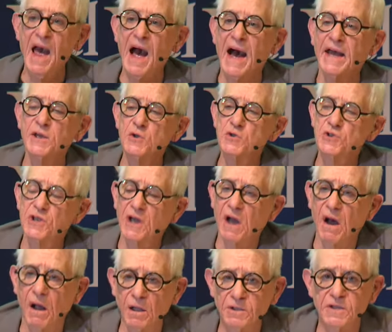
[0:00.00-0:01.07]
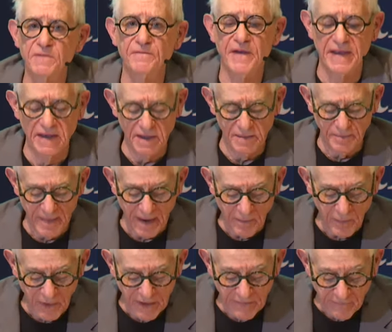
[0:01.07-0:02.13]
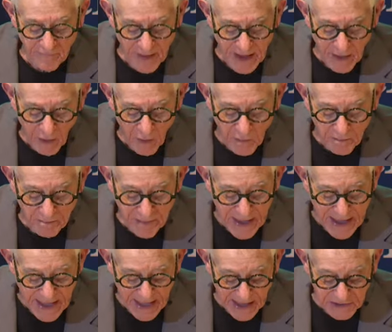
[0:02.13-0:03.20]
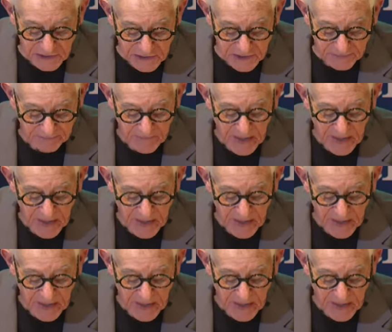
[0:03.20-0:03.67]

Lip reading: I used the cultivated memory of my own past